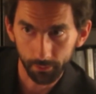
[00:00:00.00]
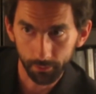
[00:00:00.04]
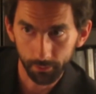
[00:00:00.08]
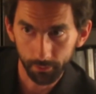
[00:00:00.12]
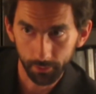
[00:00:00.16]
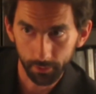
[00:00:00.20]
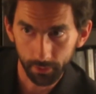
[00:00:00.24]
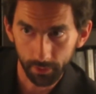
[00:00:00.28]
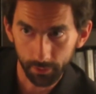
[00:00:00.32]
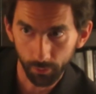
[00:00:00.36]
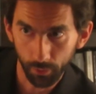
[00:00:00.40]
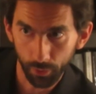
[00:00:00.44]

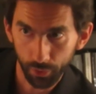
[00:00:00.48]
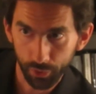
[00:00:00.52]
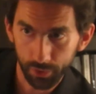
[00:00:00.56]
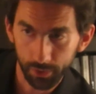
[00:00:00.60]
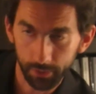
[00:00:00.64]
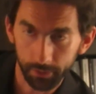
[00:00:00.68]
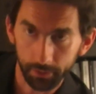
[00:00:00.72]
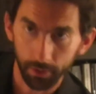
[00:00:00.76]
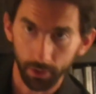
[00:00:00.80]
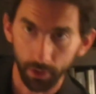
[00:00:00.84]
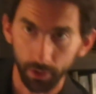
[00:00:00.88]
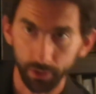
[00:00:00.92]
the
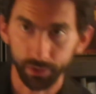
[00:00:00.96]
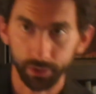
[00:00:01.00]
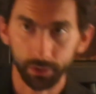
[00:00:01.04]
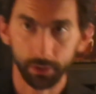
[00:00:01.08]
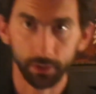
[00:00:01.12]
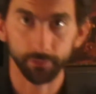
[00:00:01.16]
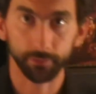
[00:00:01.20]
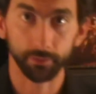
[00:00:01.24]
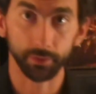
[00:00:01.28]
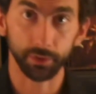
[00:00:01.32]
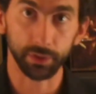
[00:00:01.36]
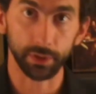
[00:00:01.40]
abortion laws in
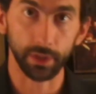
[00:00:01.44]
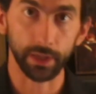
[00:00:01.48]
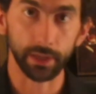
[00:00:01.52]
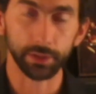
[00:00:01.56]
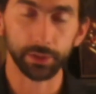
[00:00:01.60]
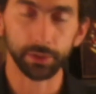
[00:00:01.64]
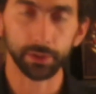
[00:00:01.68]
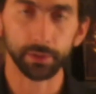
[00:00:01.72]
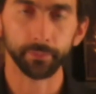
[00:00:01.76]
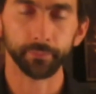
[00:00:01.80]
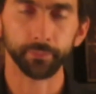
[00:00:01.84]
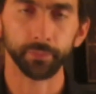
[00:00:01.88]
different
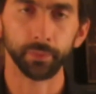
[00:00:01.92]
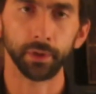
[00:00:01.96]
states